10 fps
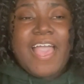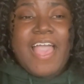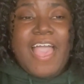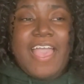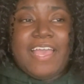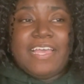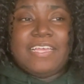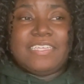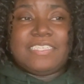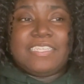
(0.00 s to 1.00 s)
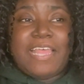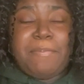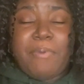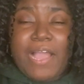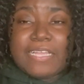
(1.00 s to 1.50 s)
is they
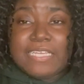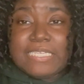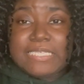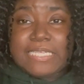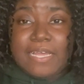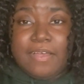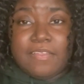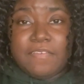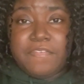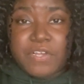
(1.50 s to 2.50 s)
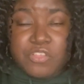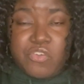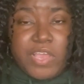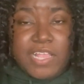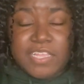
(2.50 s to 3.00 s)
practice the fair
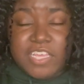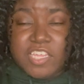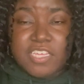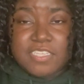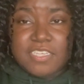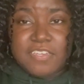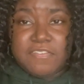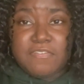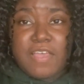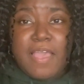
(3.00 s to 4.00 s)
trade initiative,